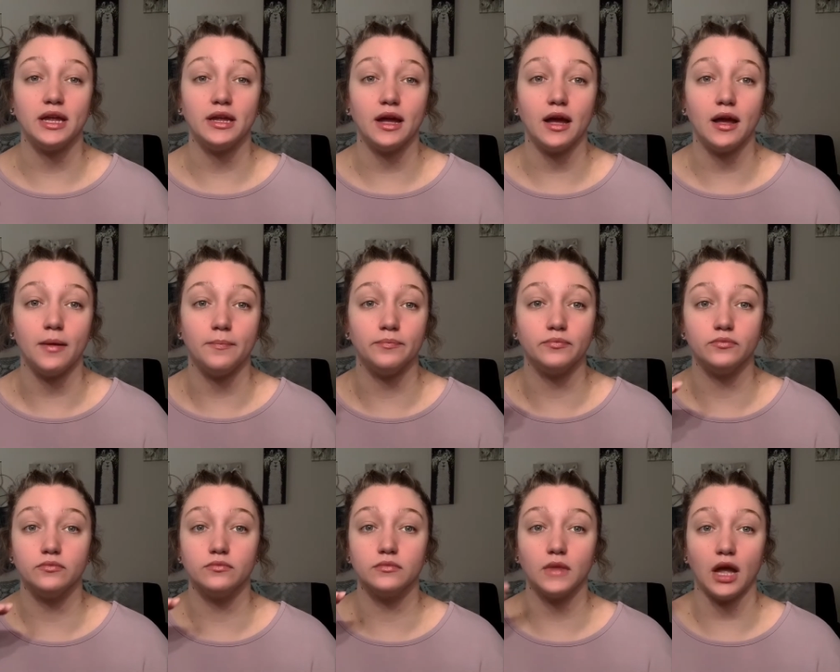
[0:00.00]

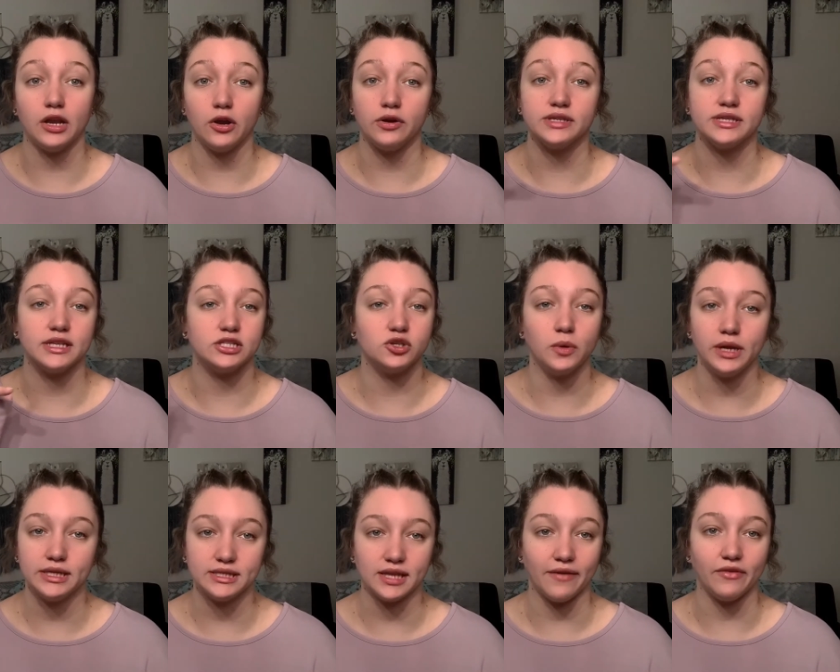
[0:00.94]
I noticed it's
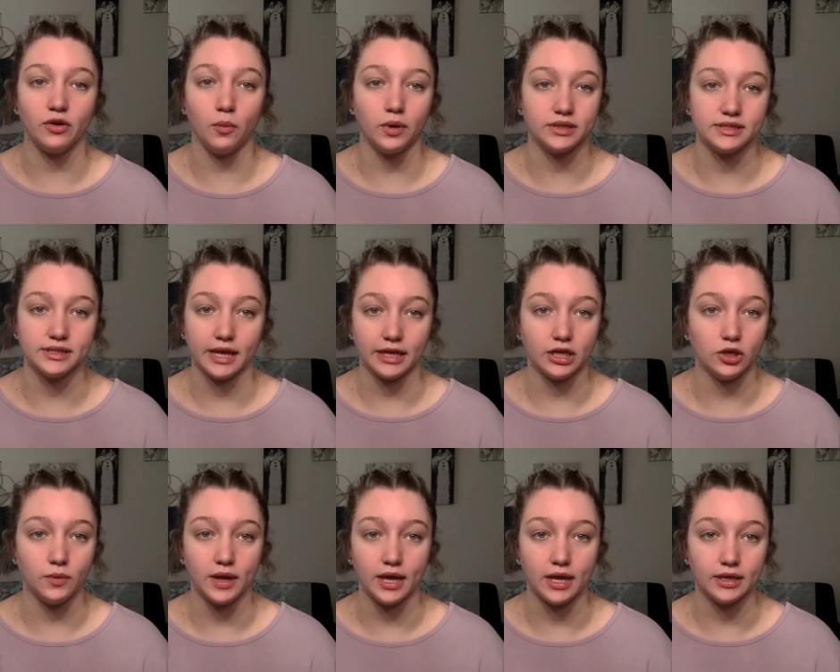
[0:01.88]
$27 once like you
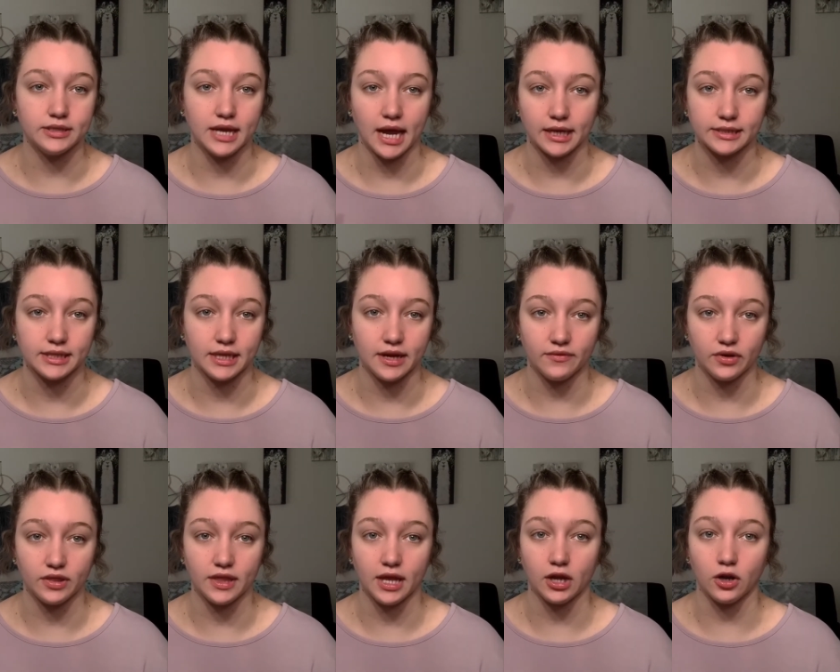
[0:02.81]
hit tax and
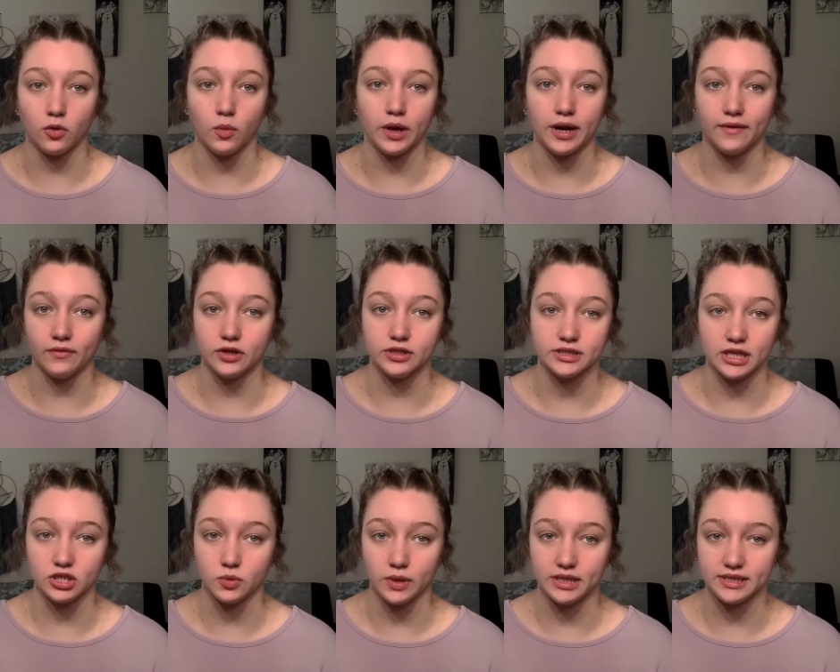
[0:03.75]
everything or whatever. It's like
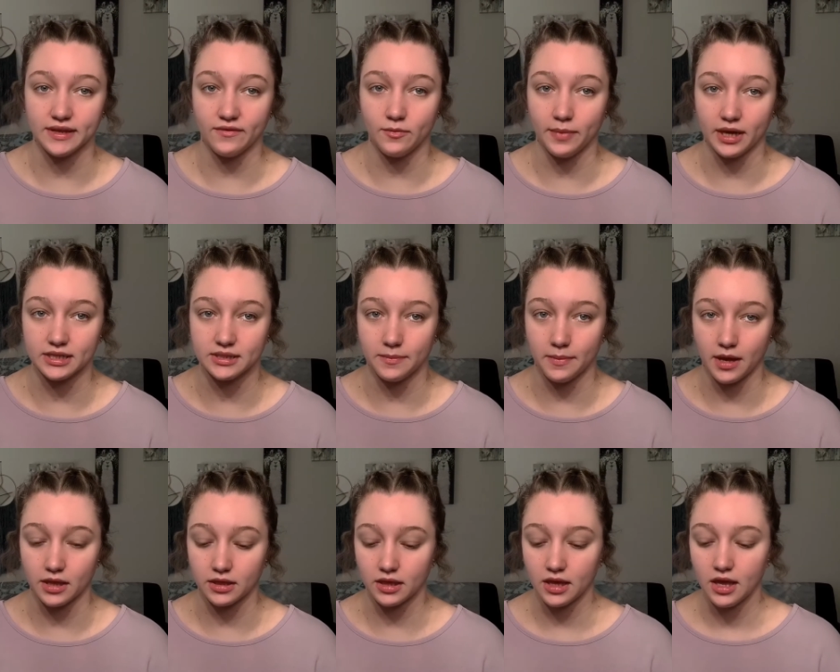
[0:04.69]
$27 a
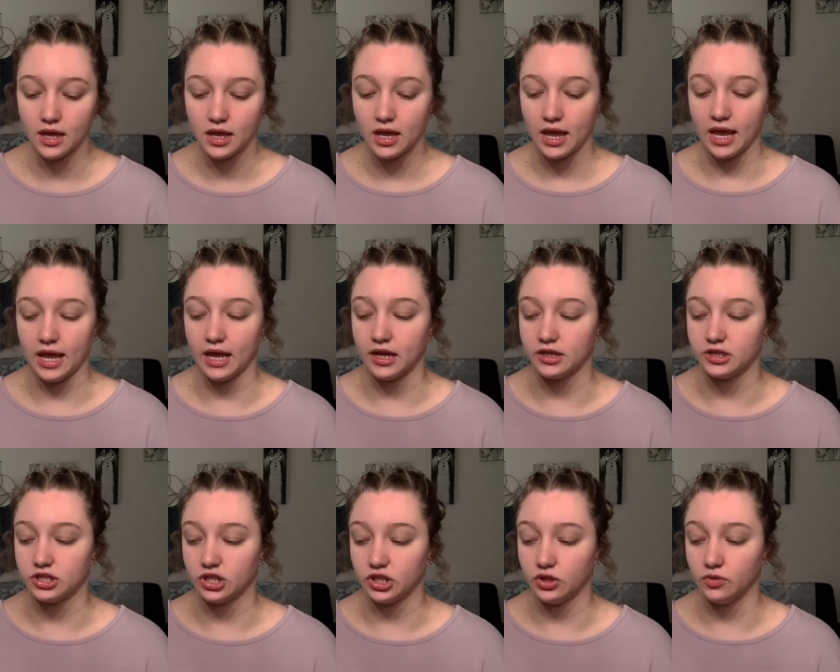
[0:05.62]
month,
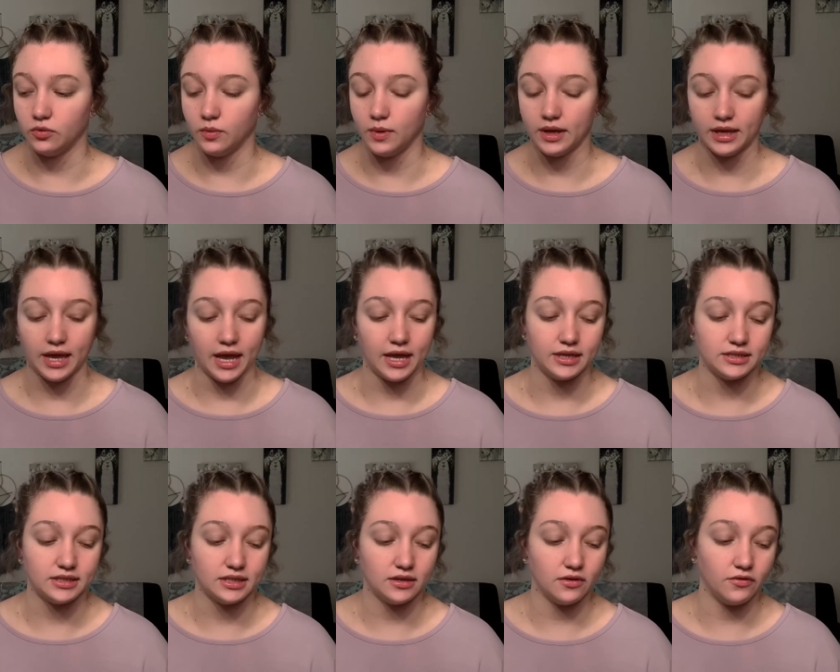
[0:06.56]
and you
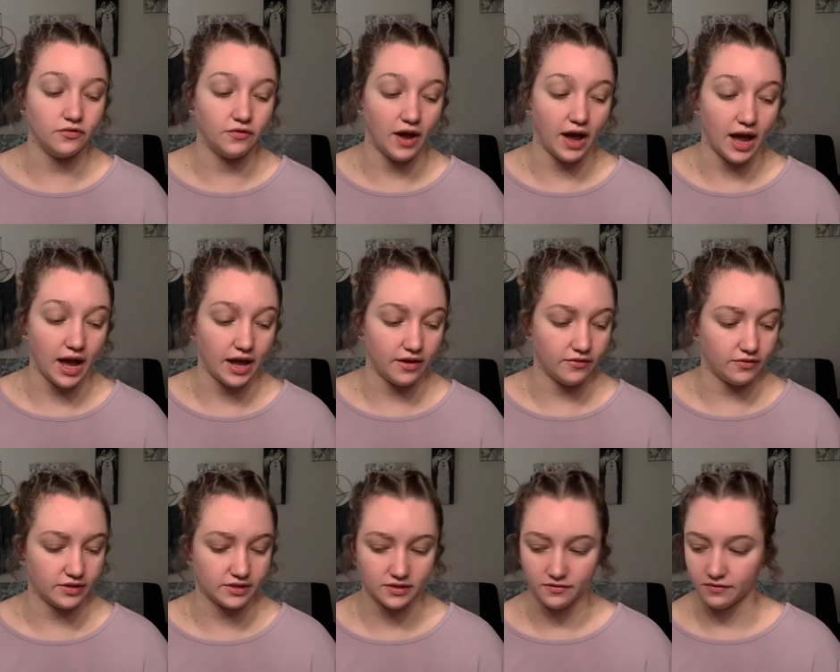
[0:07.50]
get five,
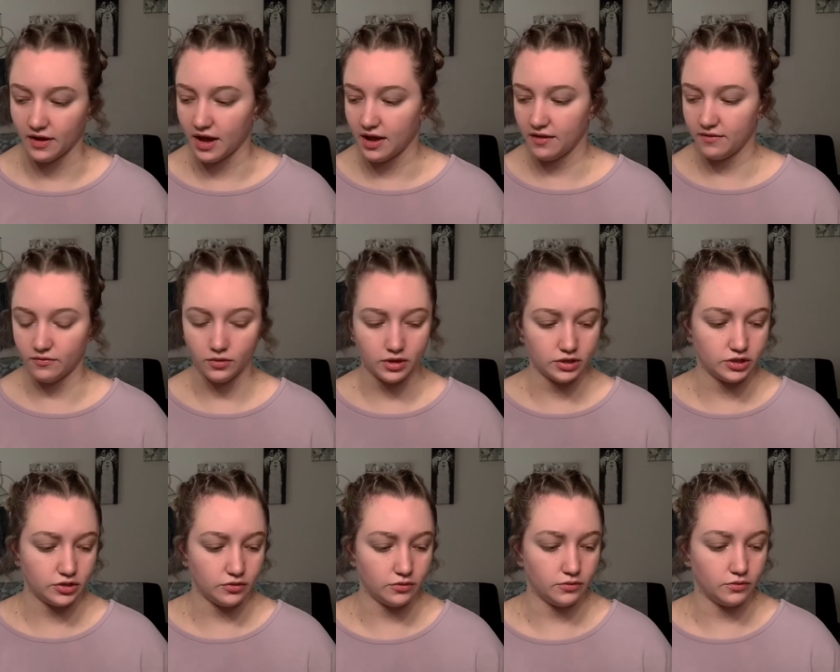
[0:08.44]
is it five? 1,
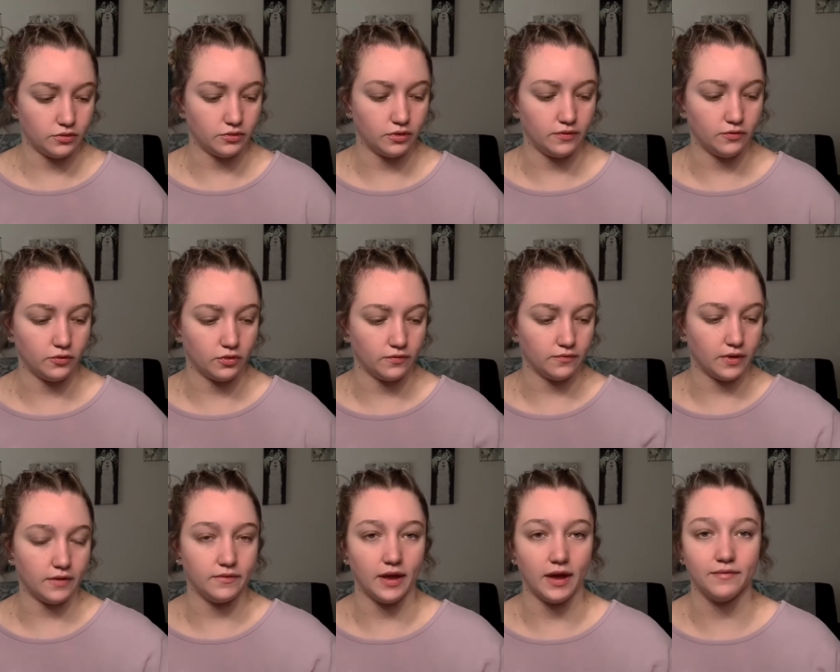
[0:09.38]
2, 3, 4,
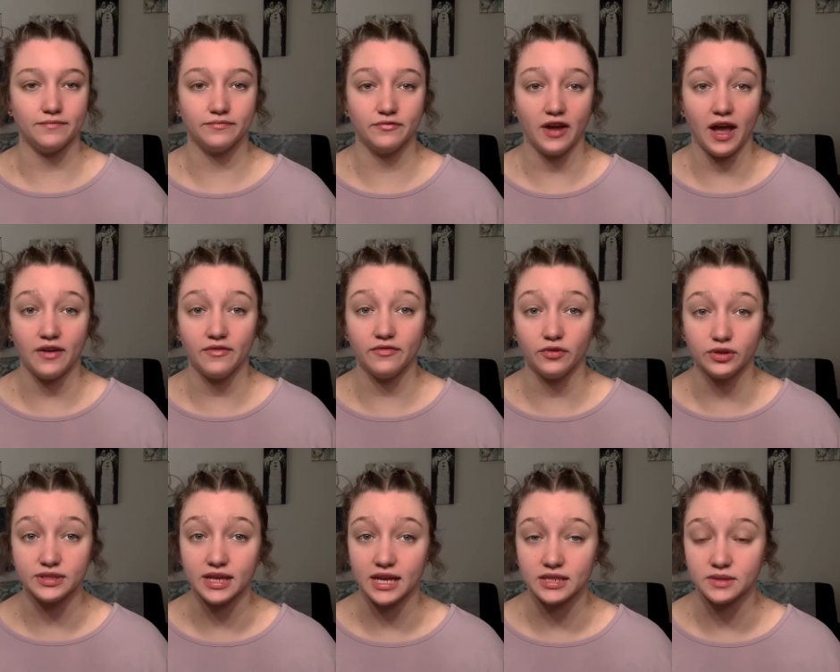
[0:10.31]
5, yeah, 5
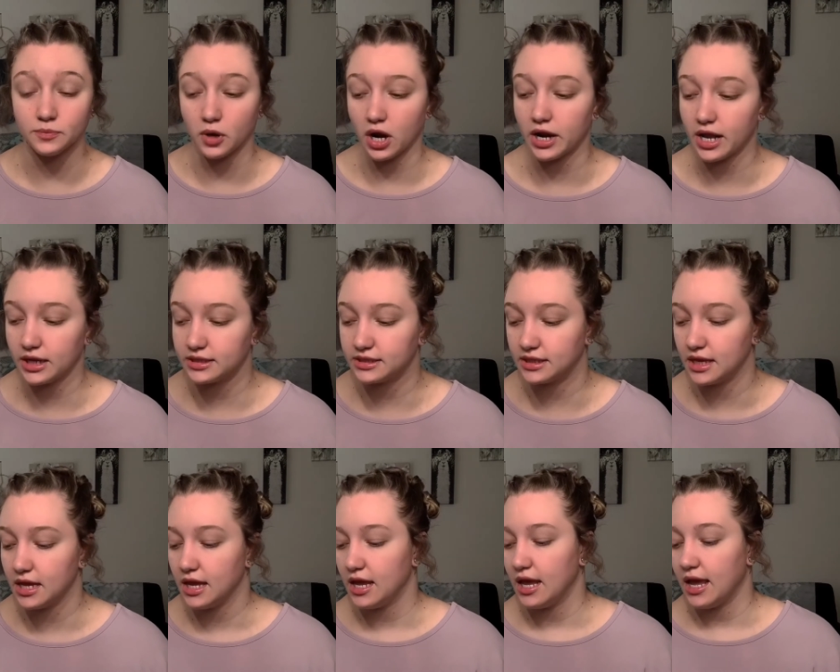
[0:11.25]
full-size products.
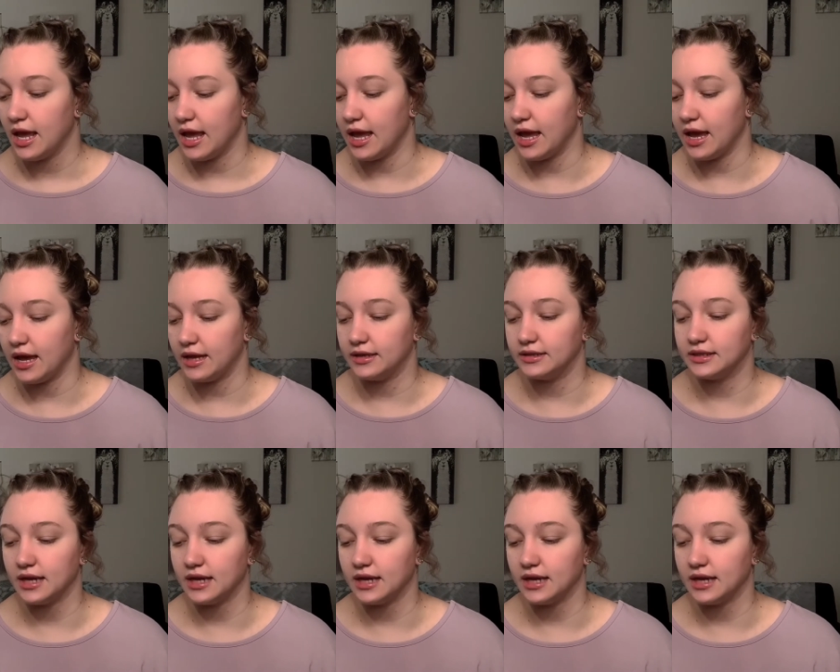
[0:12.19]
And